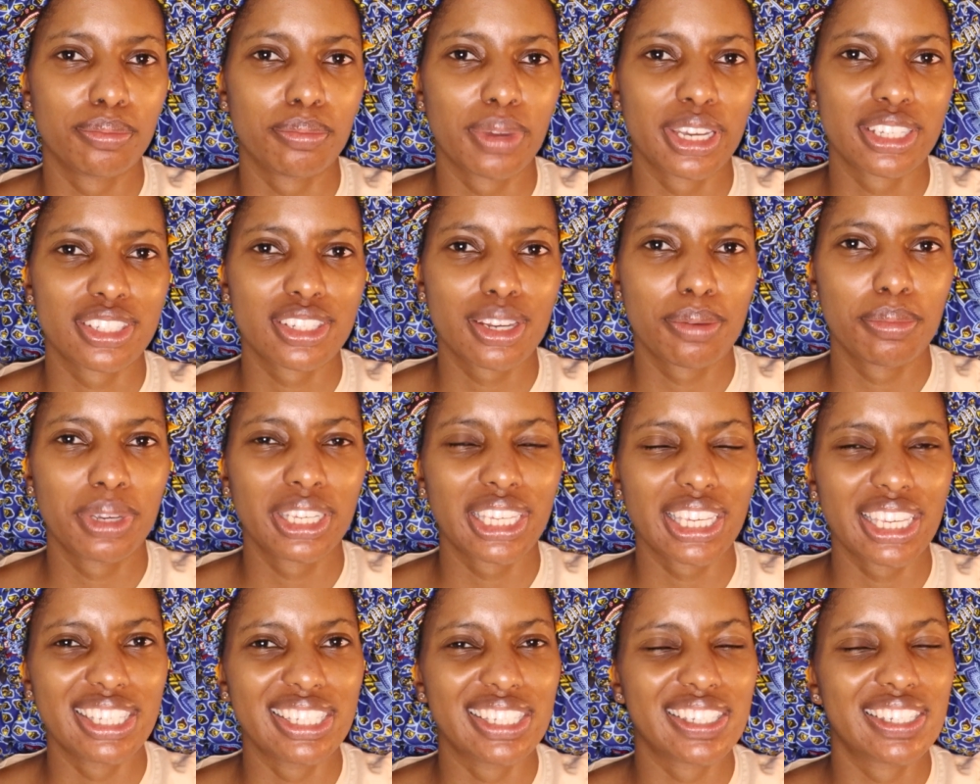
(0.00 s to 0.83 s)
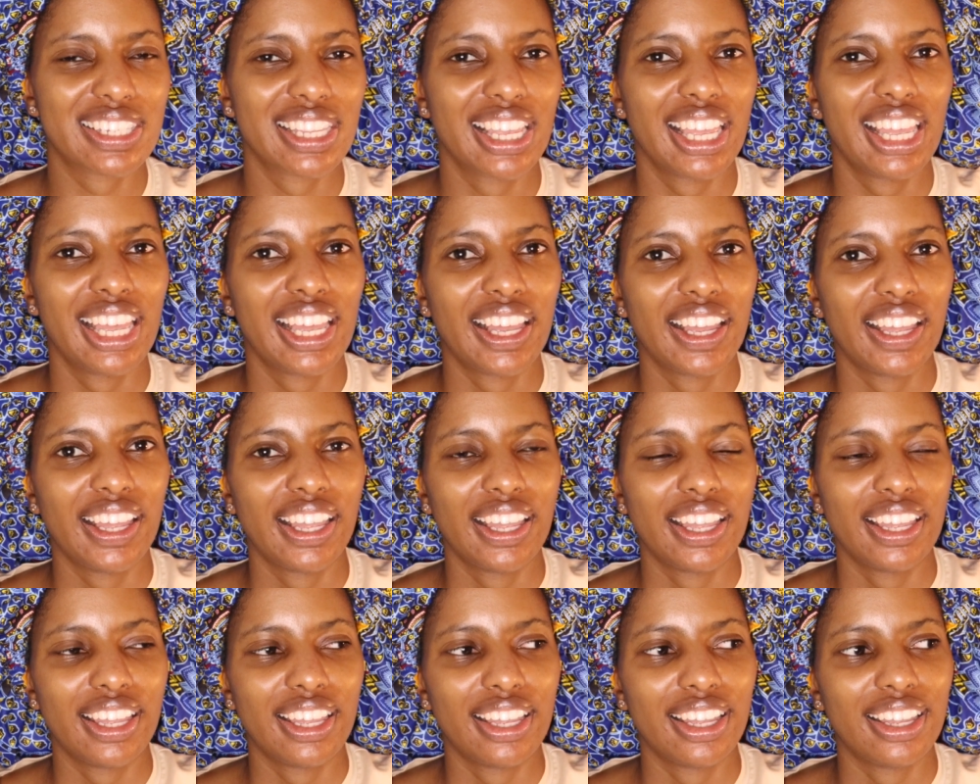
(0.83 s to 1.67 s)
My stomach
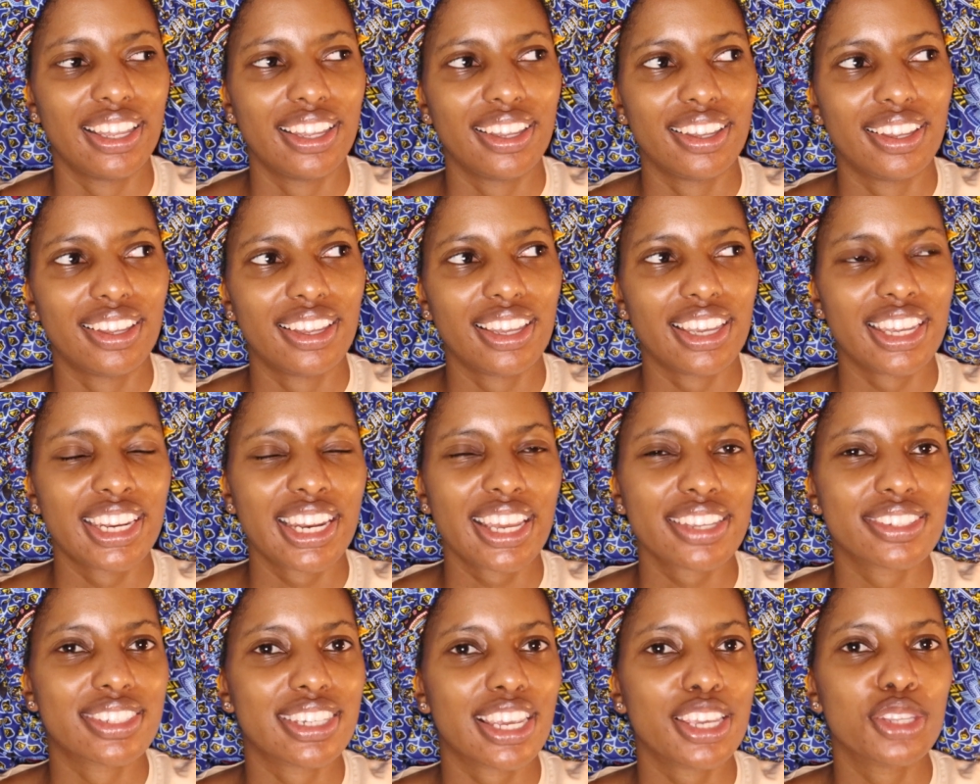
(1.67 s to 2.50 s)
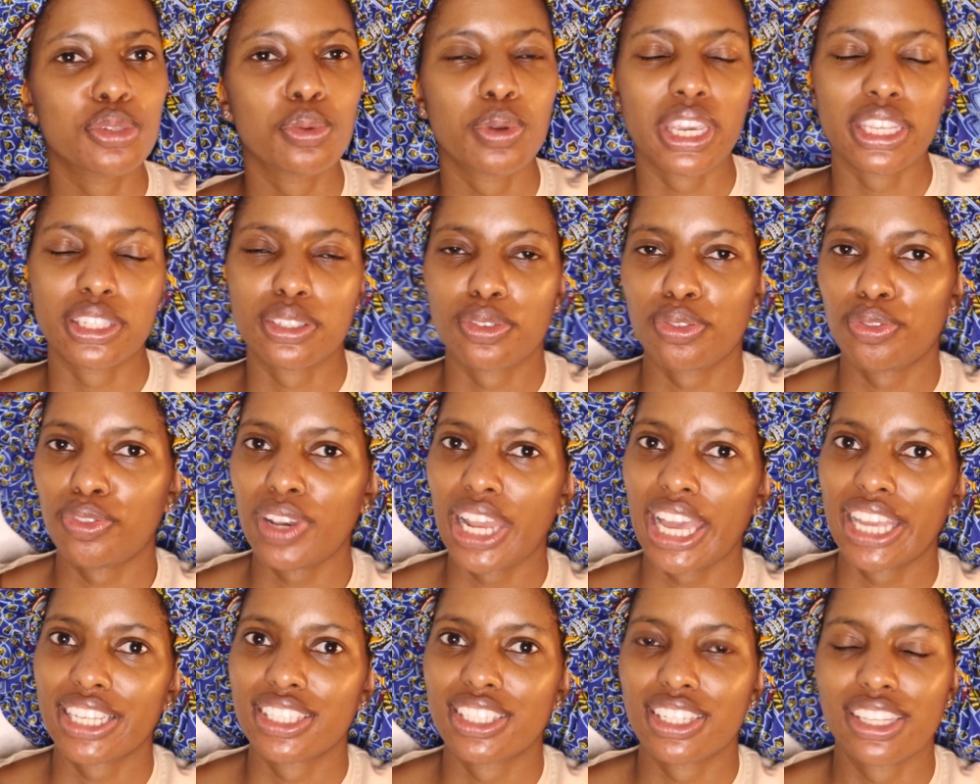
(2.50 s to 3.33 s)
it has days where it's
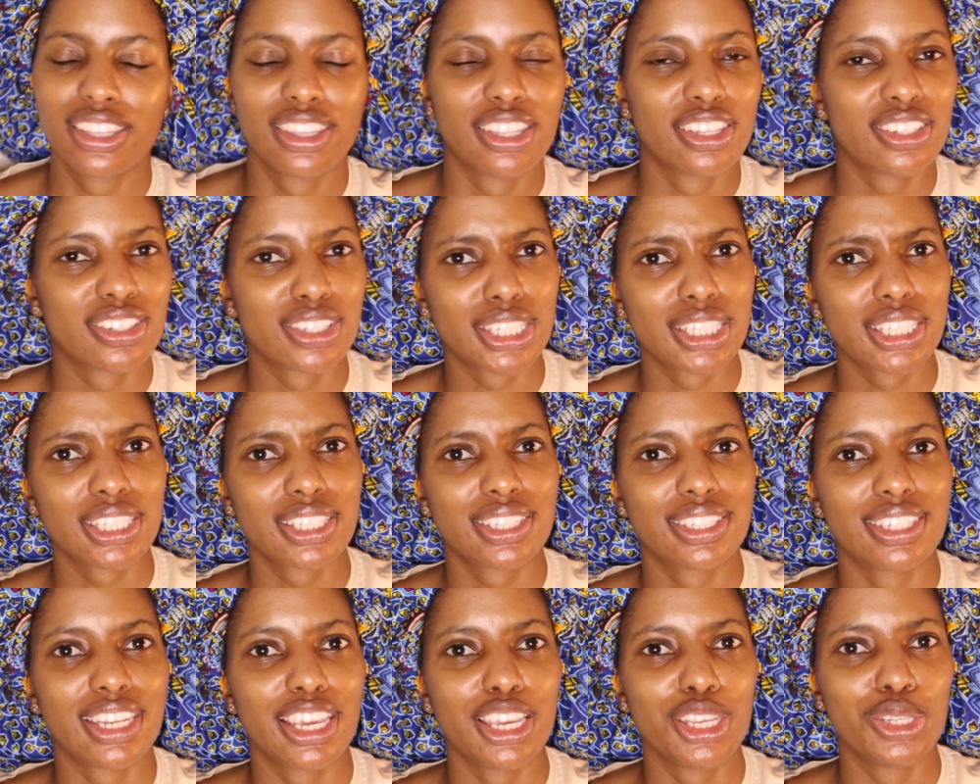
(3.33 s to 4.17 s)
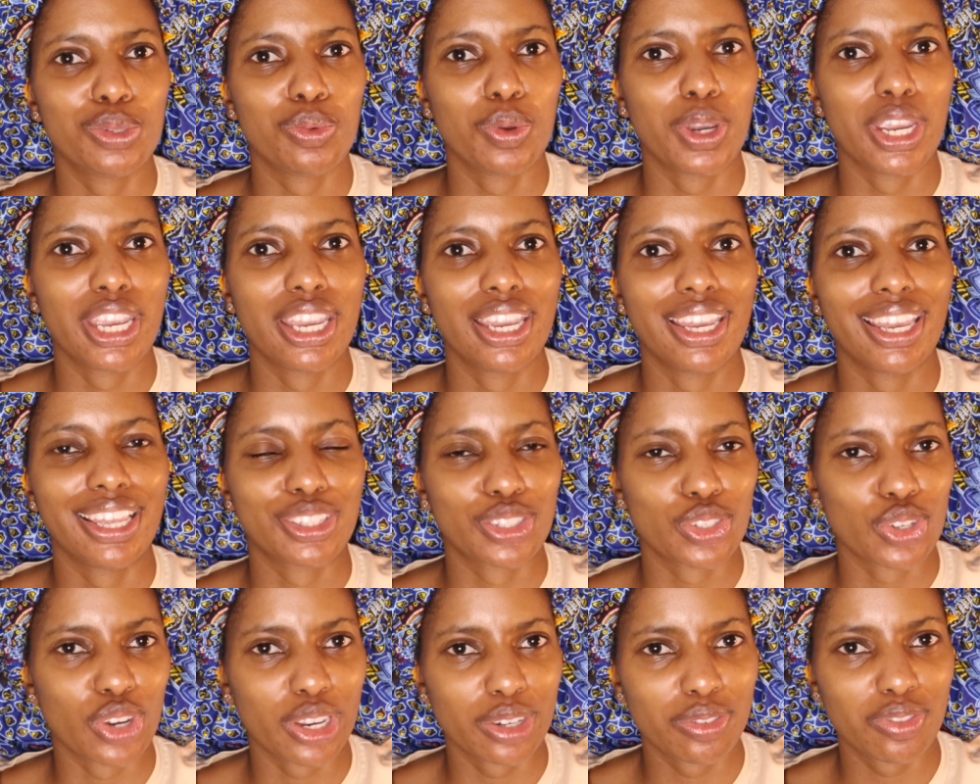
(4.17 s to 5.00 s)
flat and there's days where
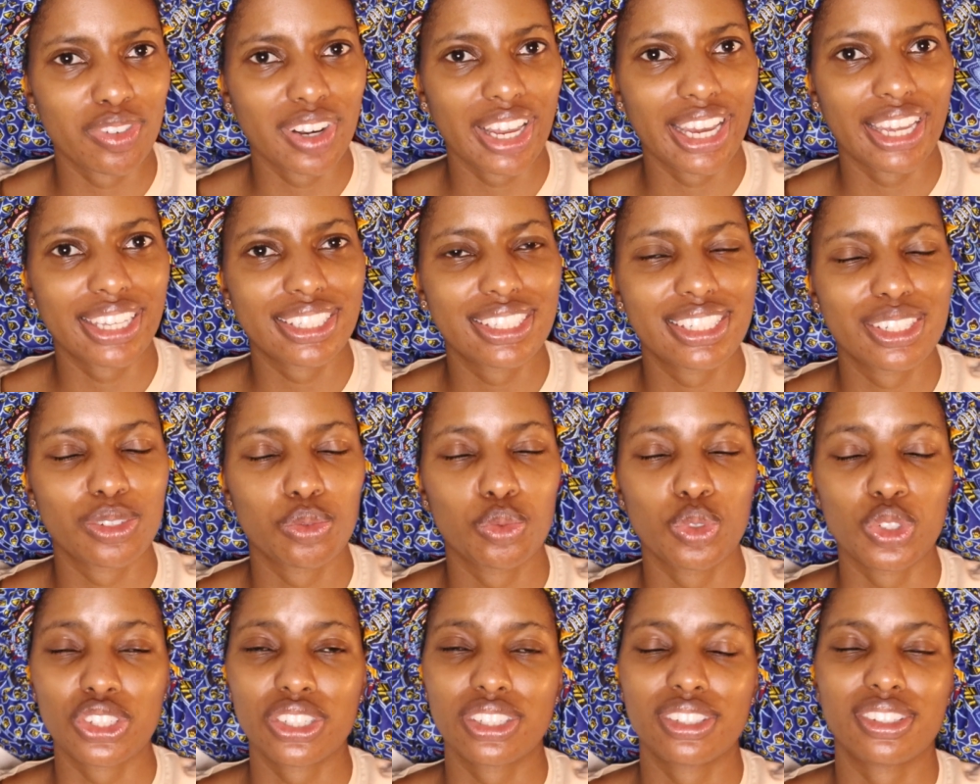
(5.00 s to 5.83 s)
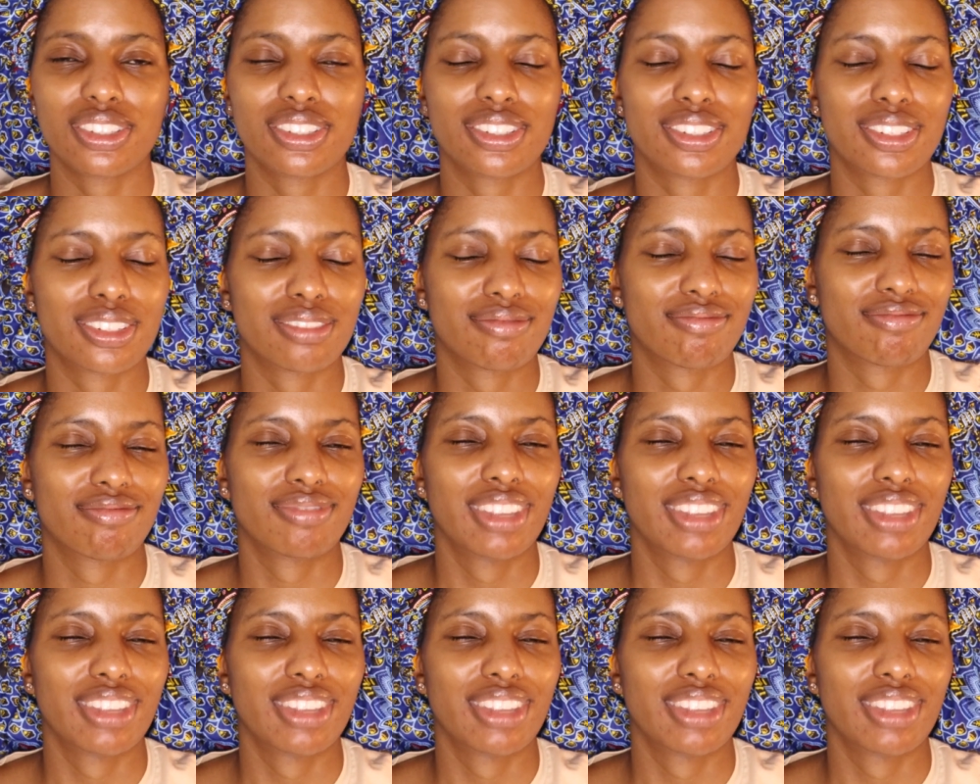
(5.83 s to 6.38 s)
it's not flat, which is,